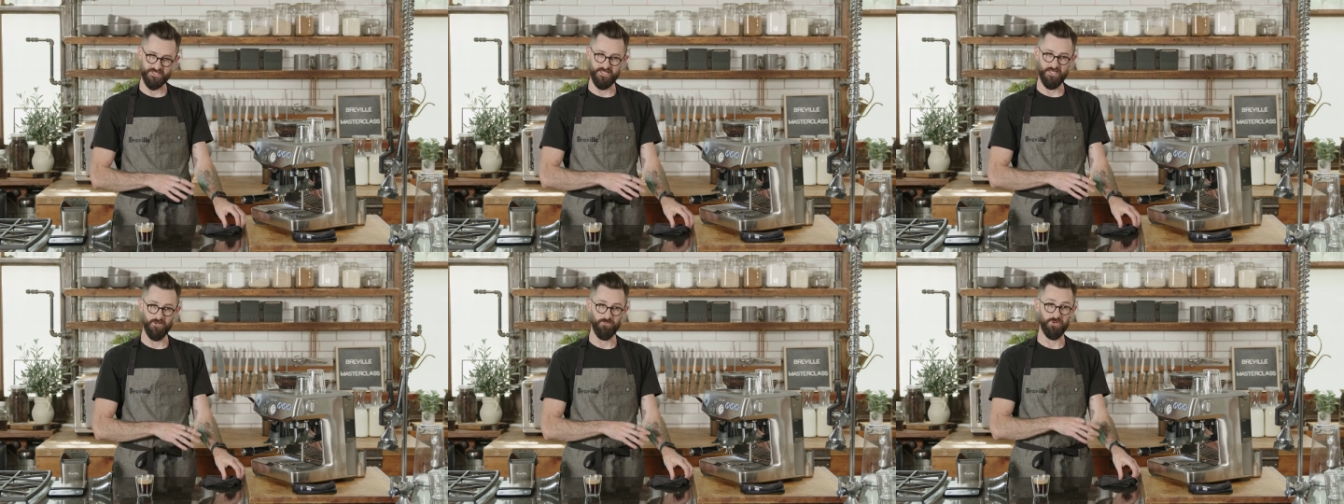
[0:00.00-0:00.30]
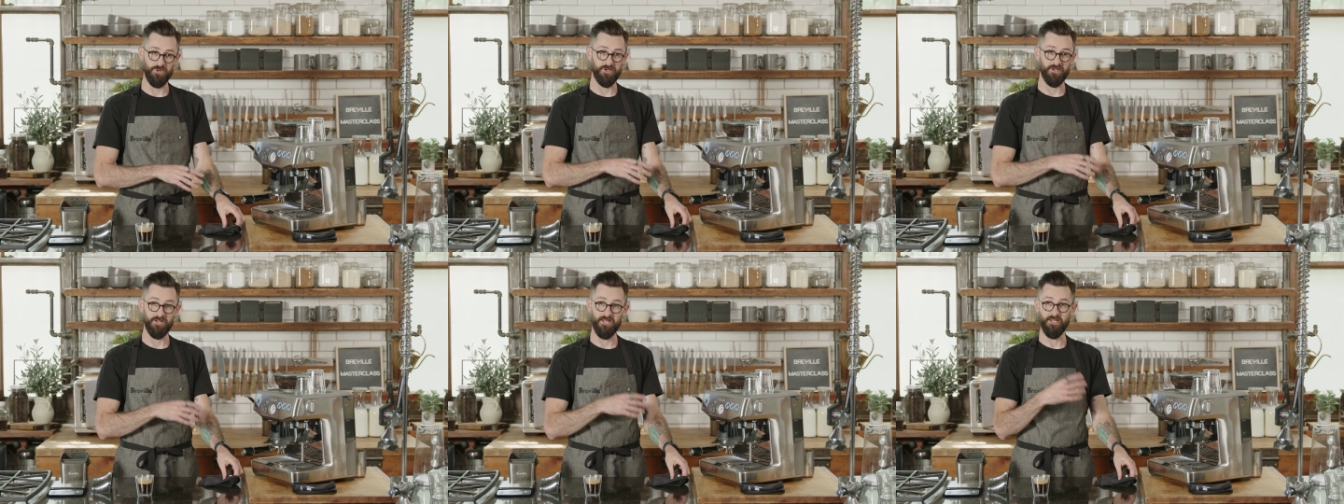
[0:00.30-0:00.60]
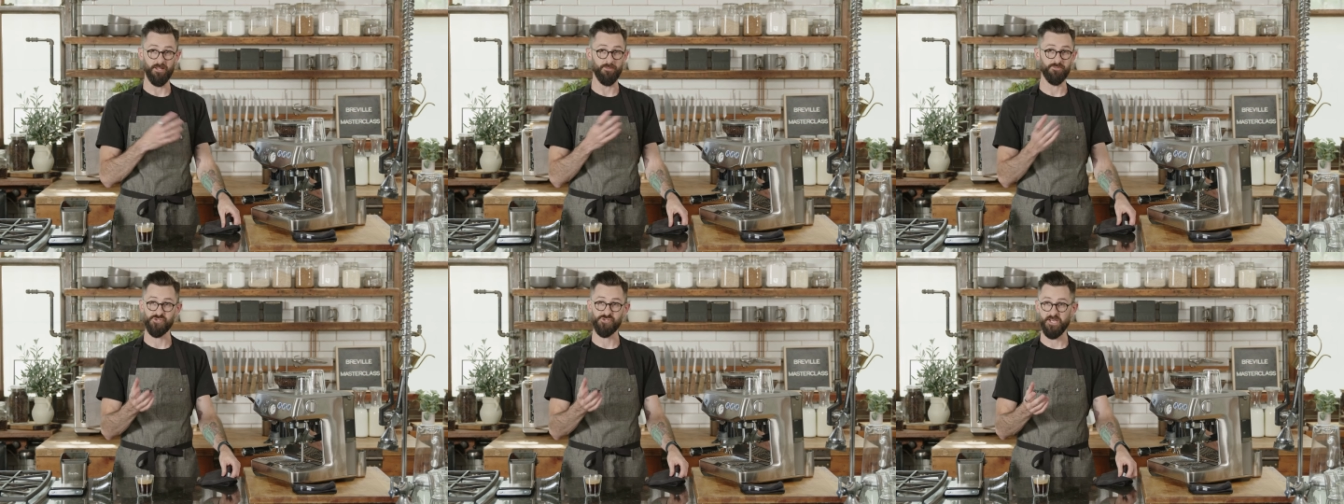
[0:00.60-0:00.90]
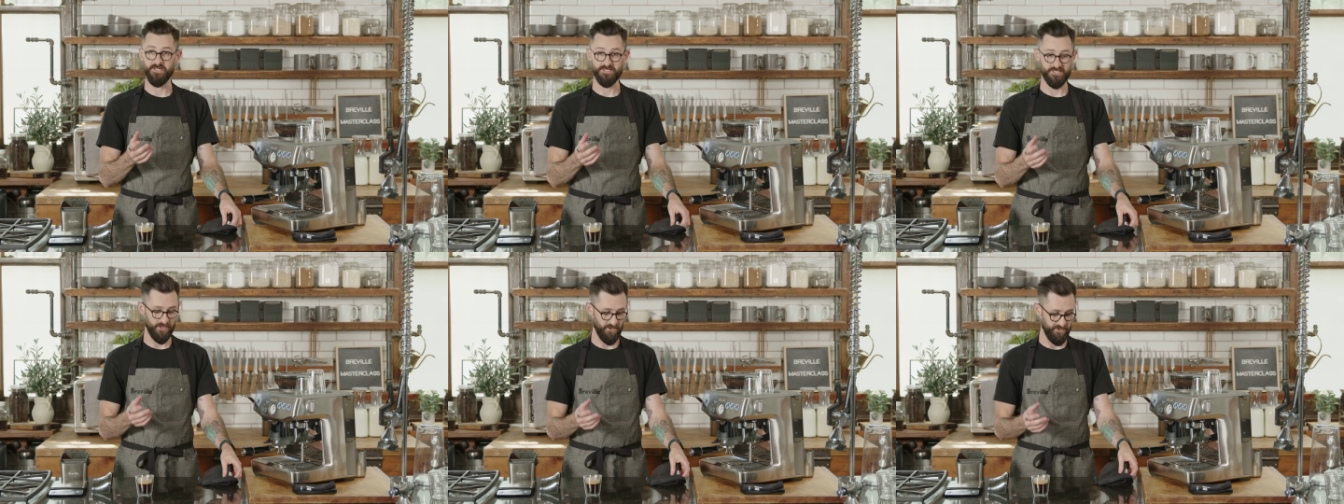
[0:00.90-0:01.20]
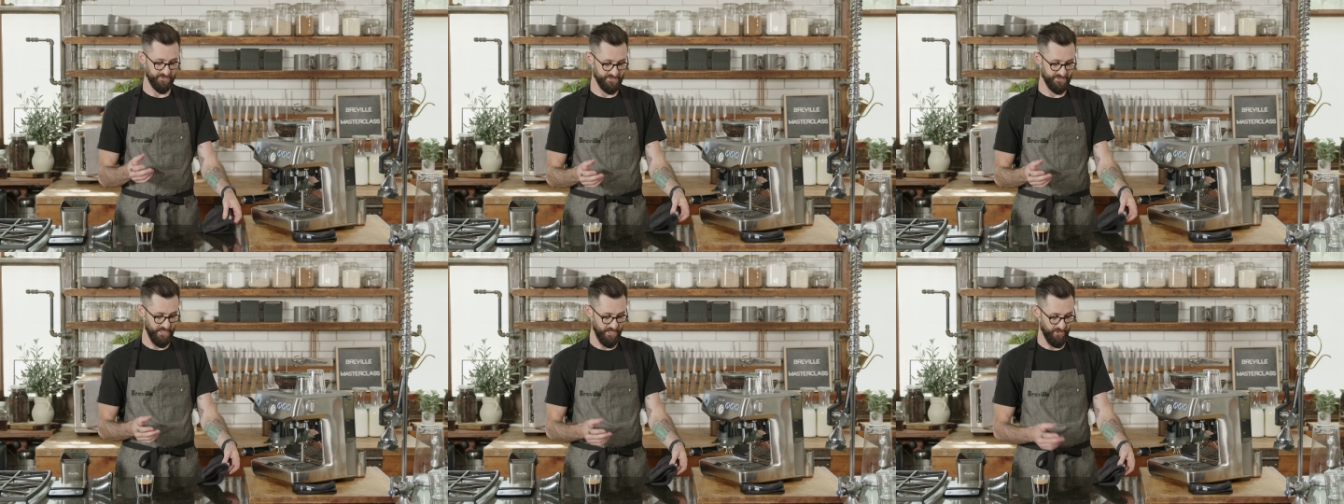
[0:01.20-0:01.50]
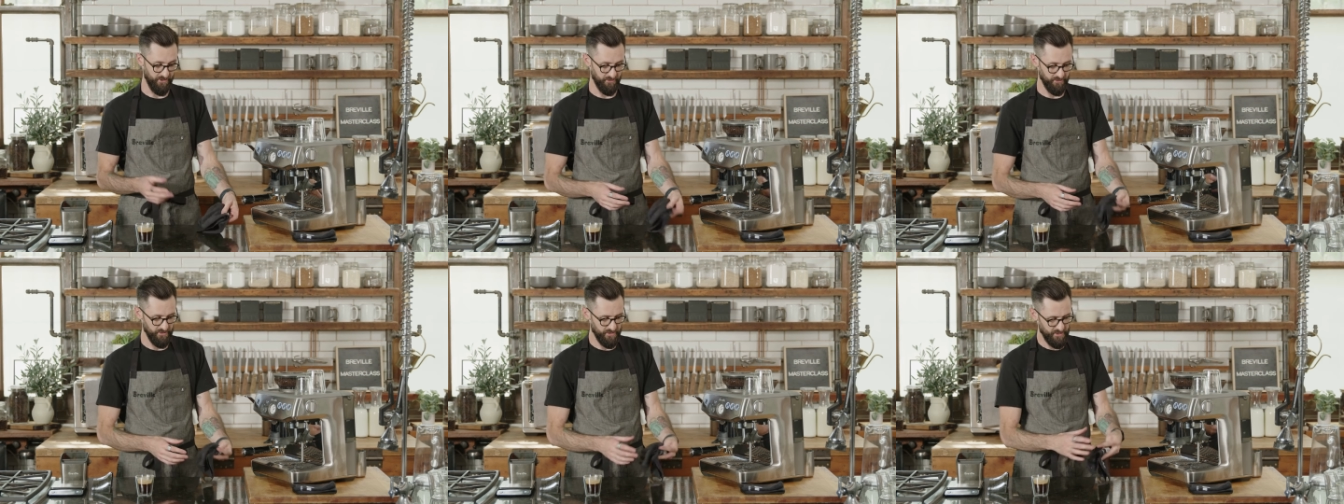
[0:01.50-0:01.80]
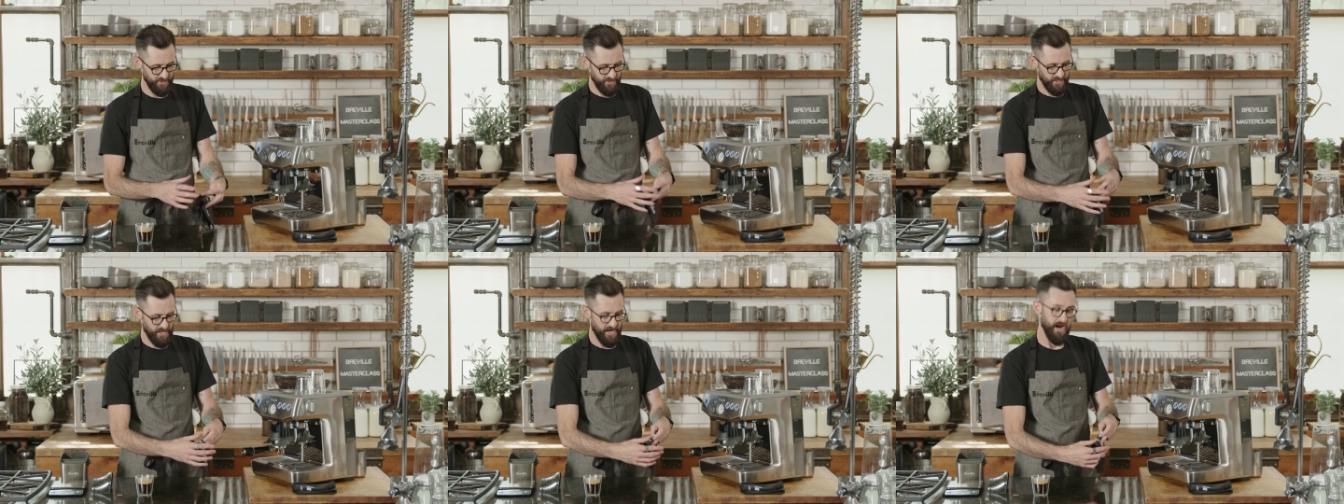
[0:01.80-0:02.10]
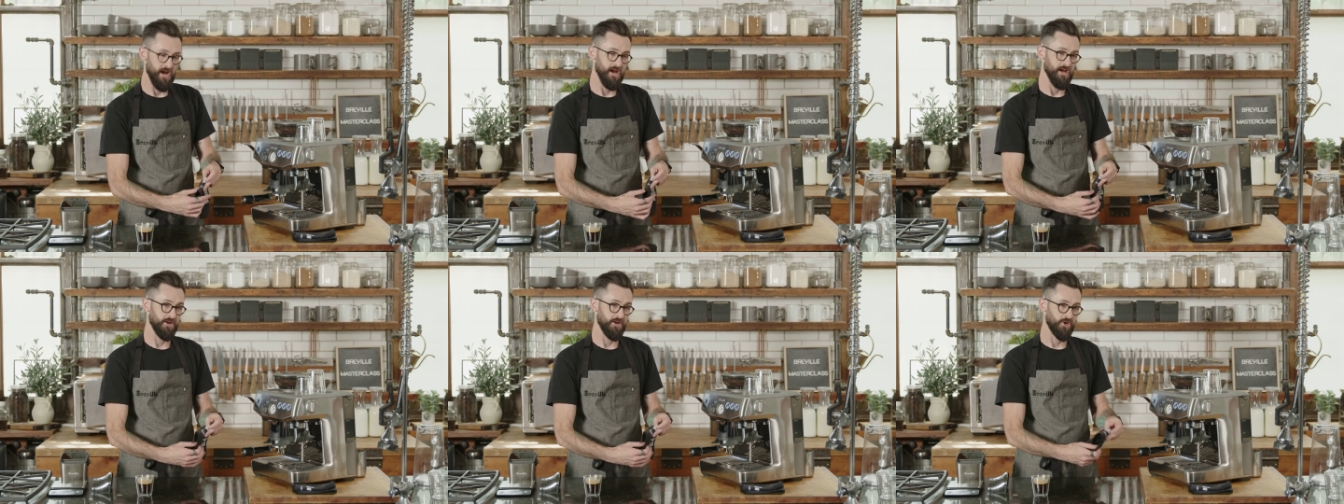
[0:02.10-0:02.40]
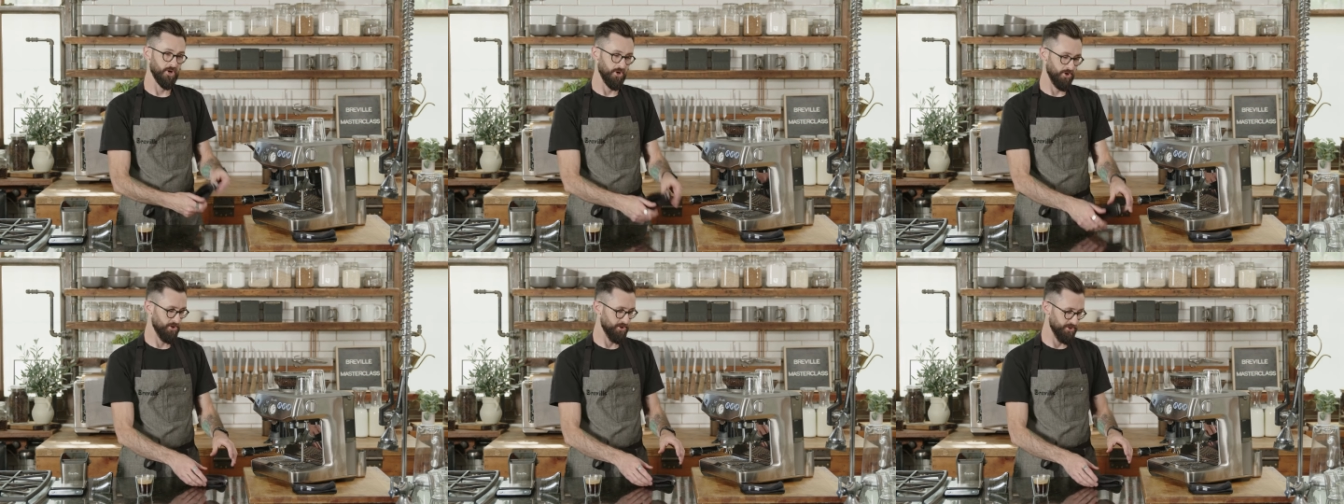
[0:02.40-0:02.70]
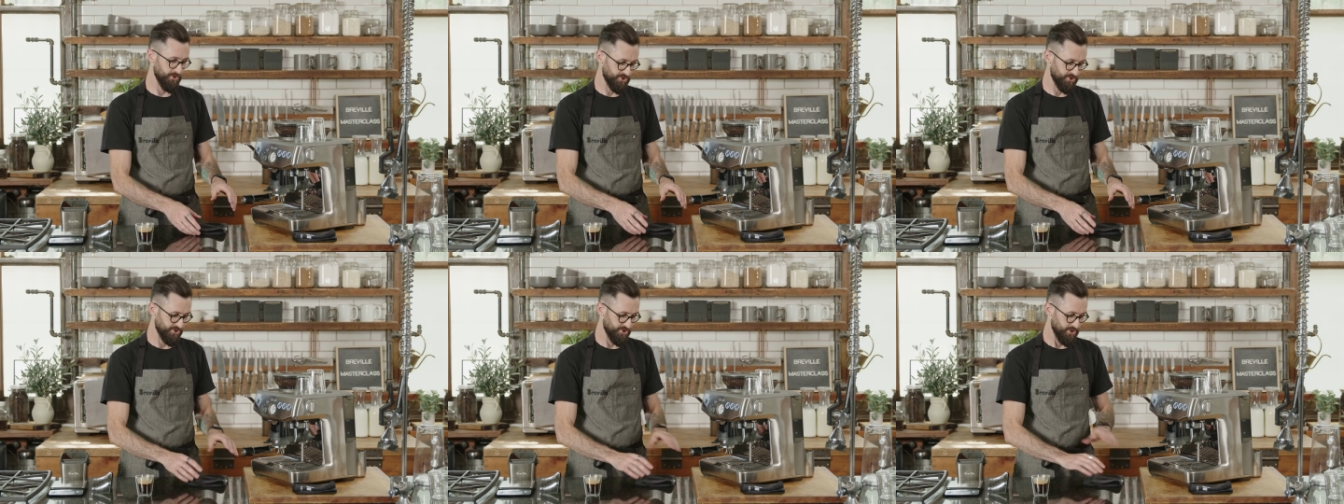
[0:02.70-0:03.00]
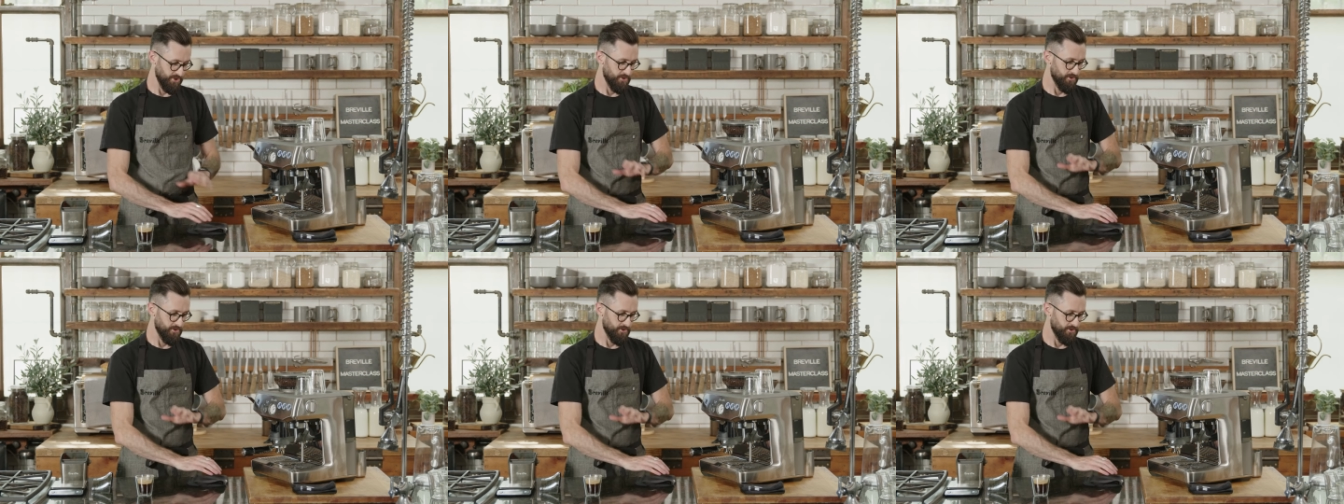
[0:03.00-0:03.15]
then we could end up chasing our tail. I encourage